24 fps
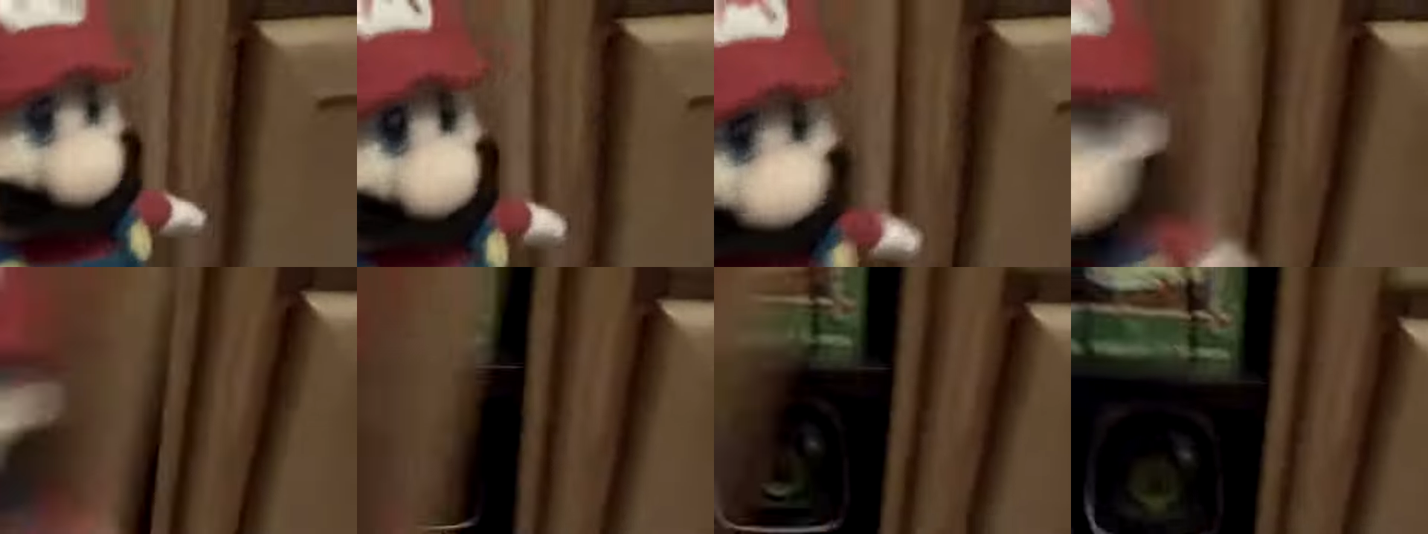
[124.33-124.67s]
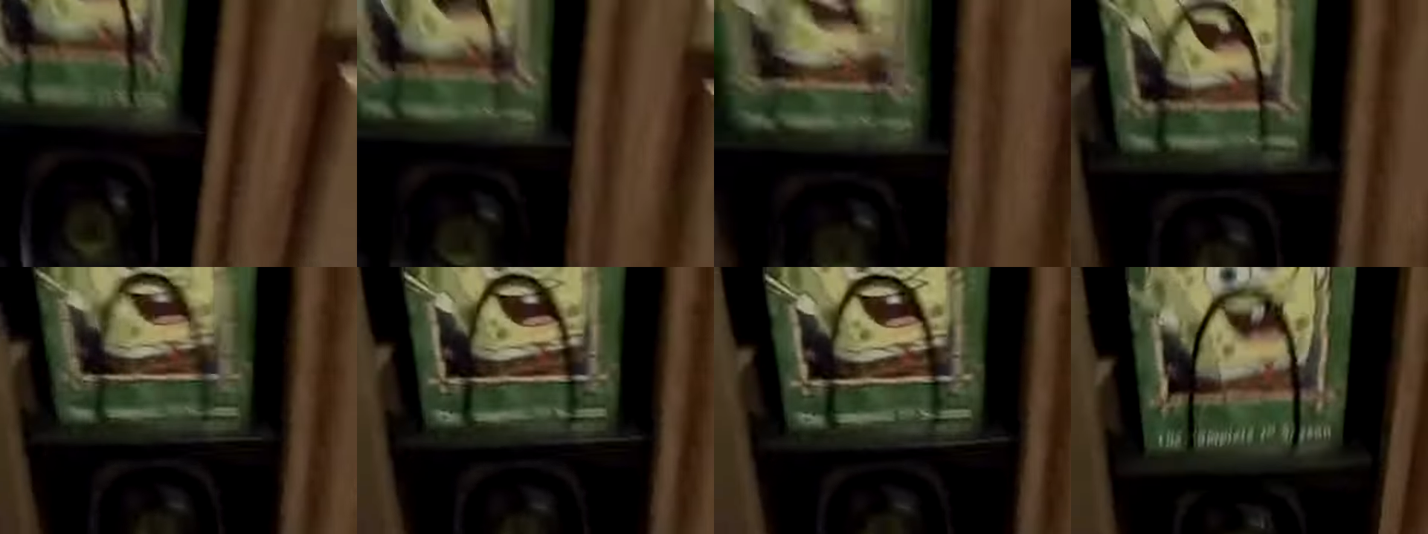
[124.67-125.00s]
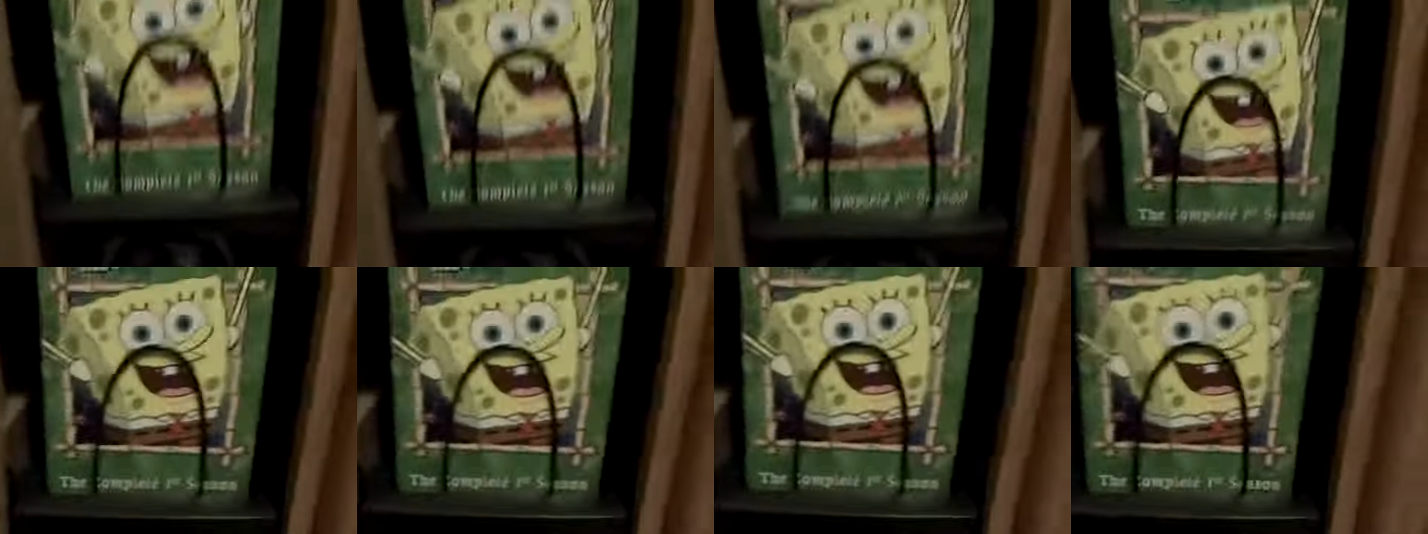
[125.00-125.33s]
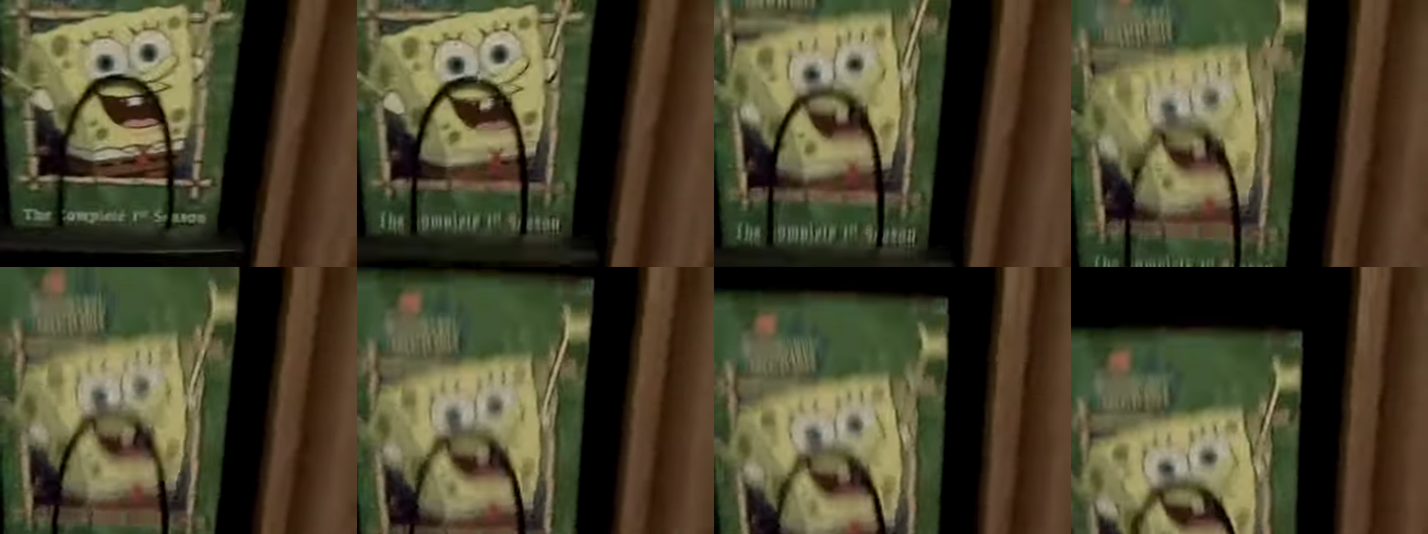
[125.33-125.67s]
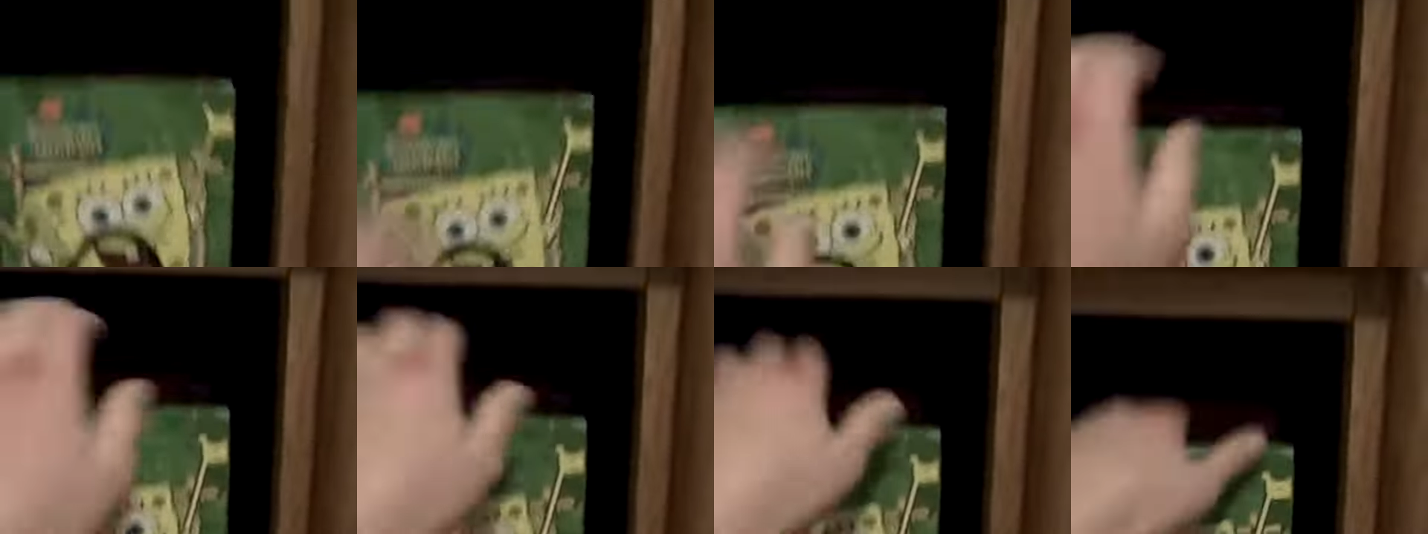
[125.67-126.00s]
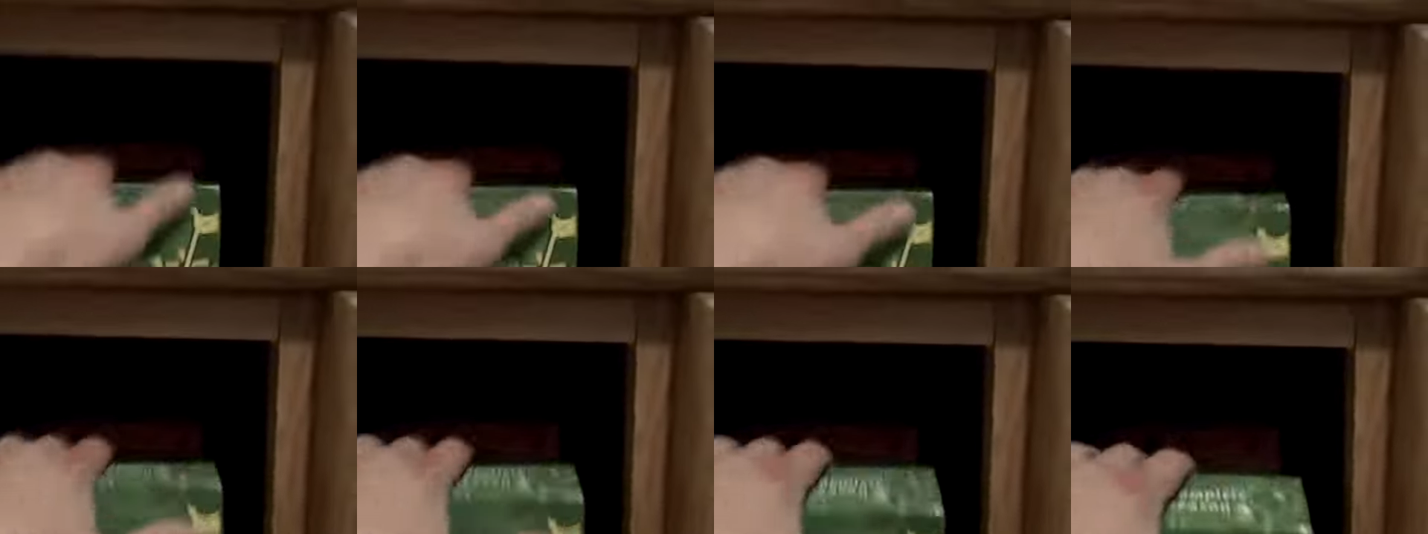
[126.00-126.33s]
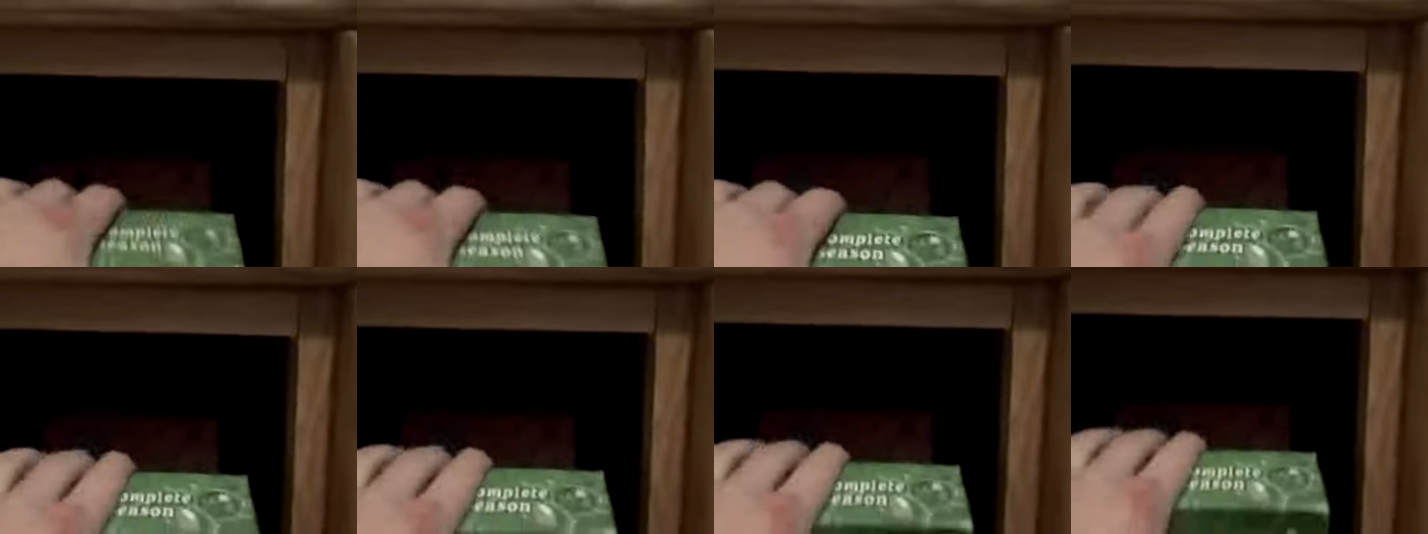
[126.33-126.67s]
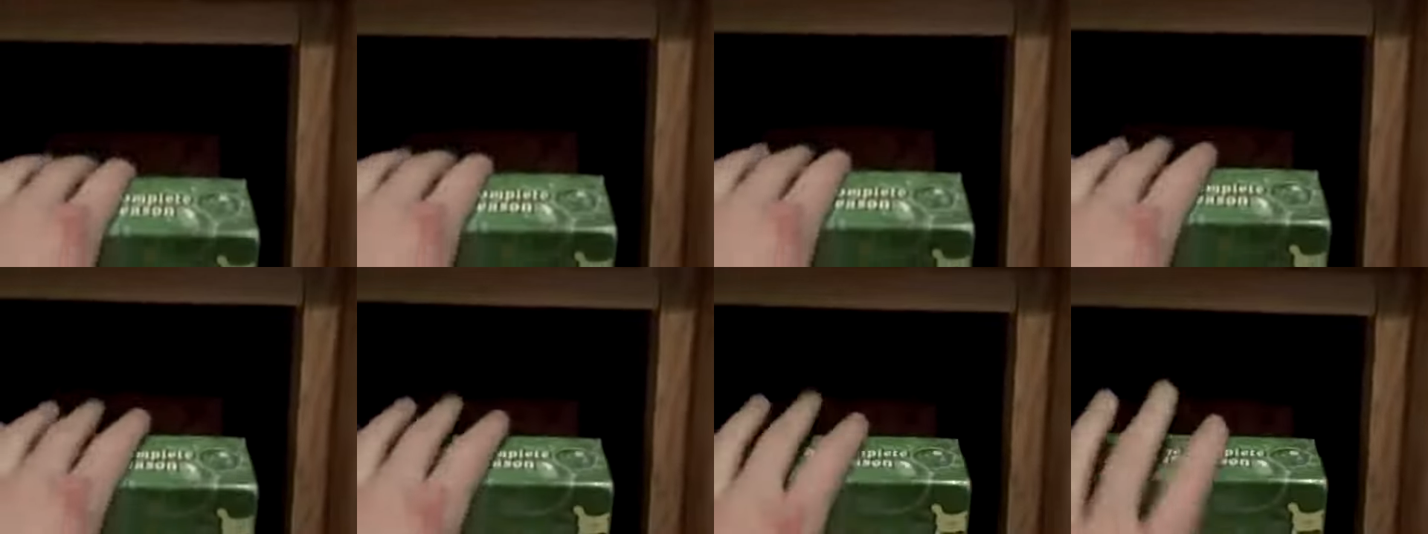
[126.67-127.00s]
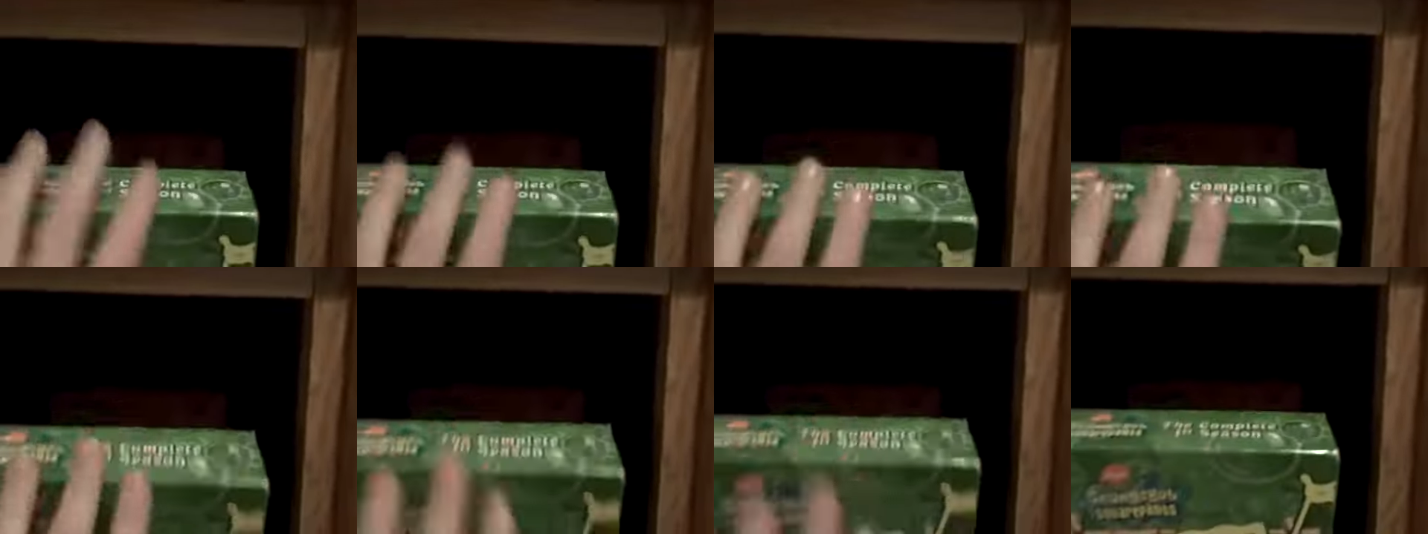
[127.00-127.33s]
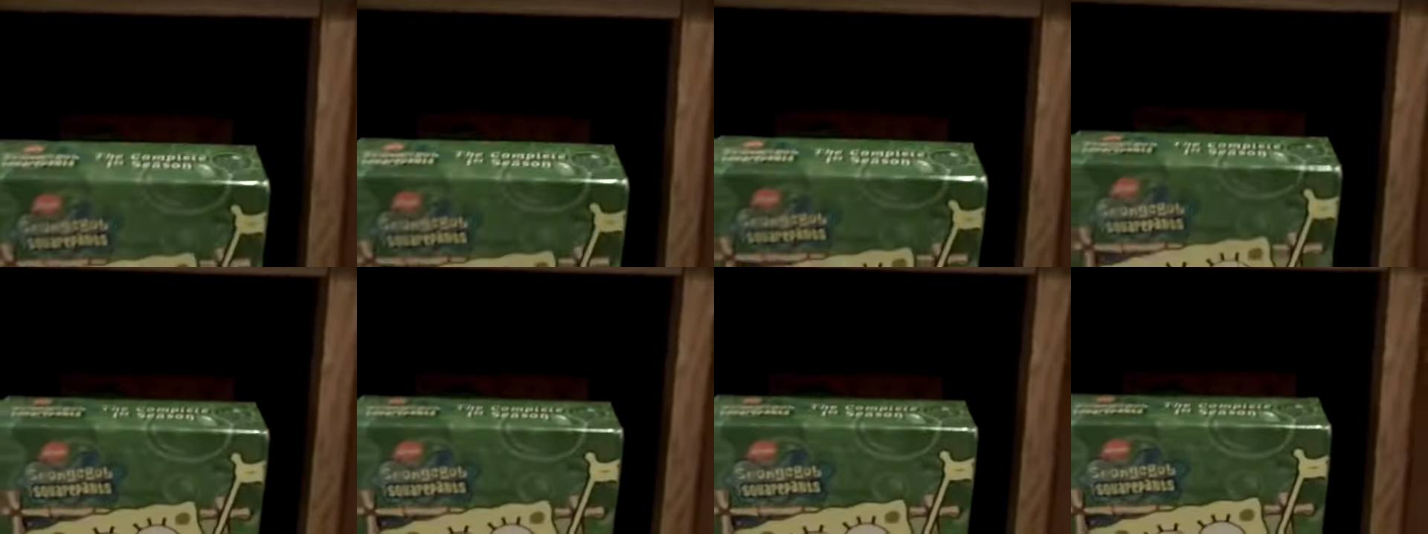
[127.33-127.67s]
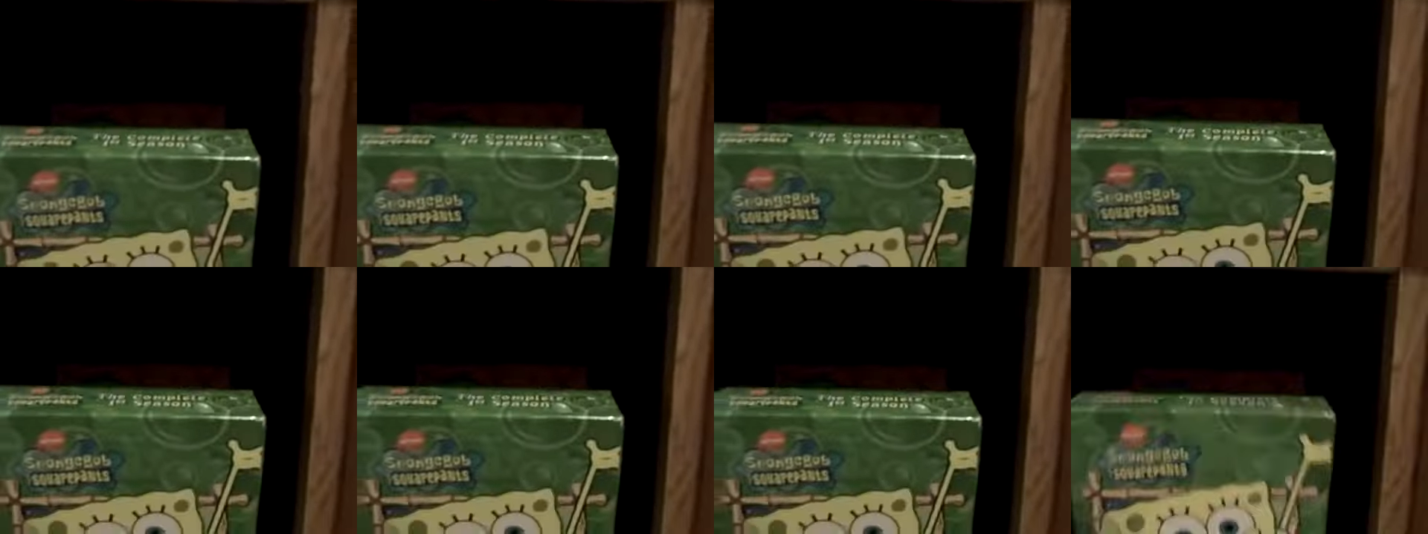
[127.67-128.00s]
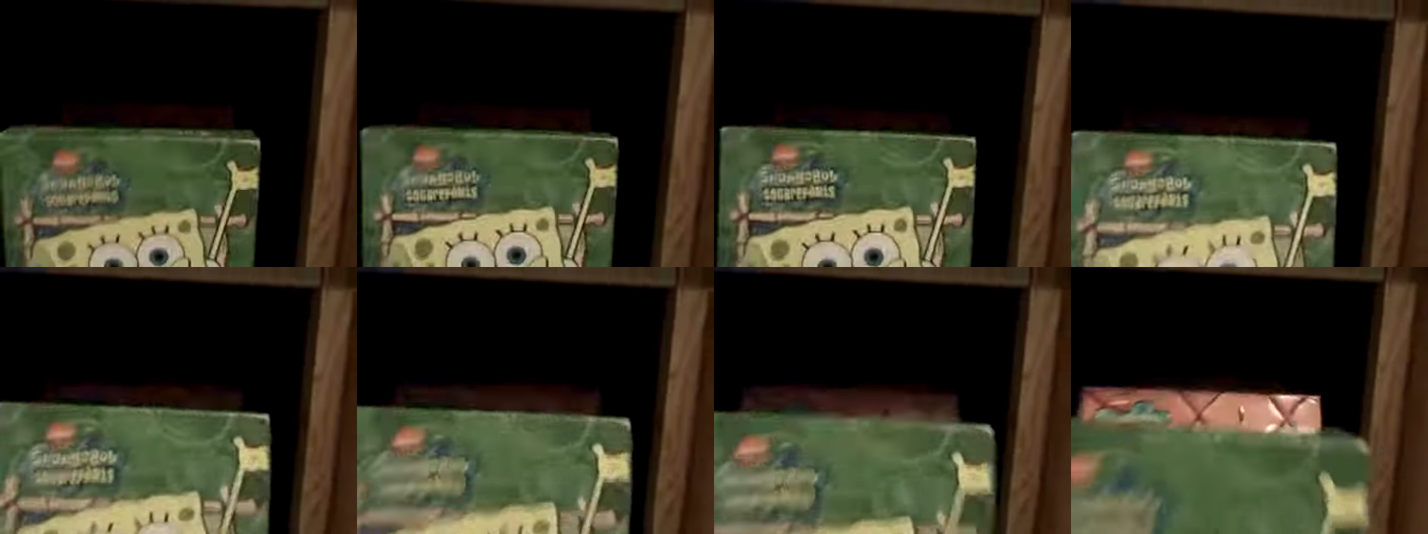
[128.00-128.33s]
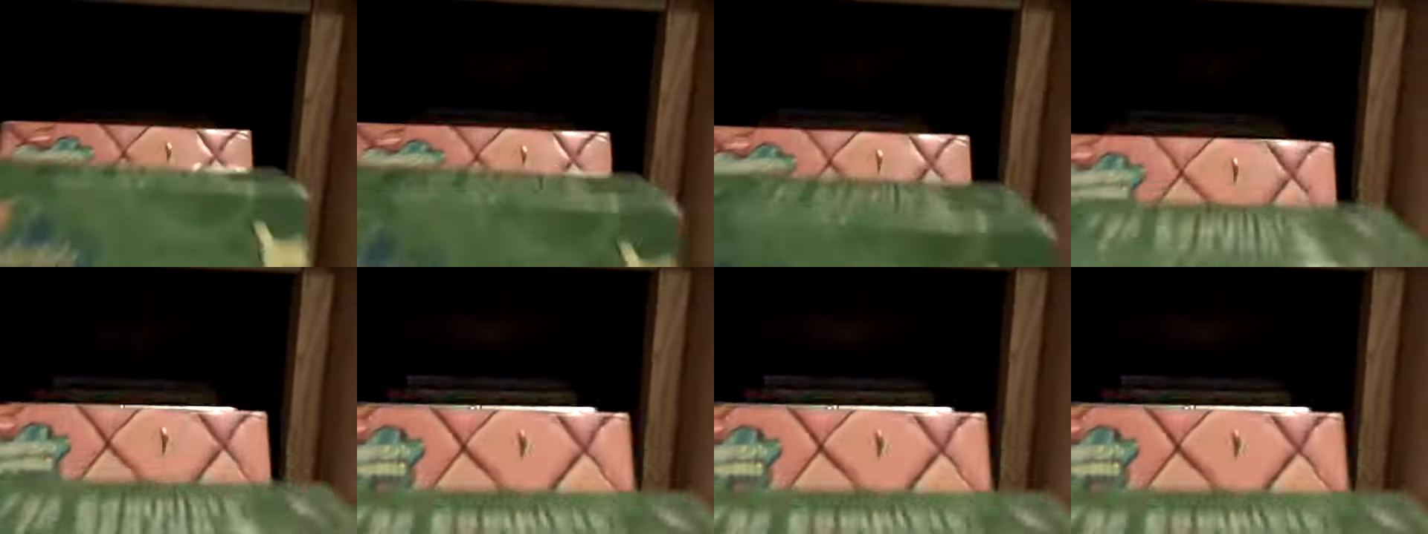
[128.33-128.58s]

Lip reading: [unreadable: no face in view]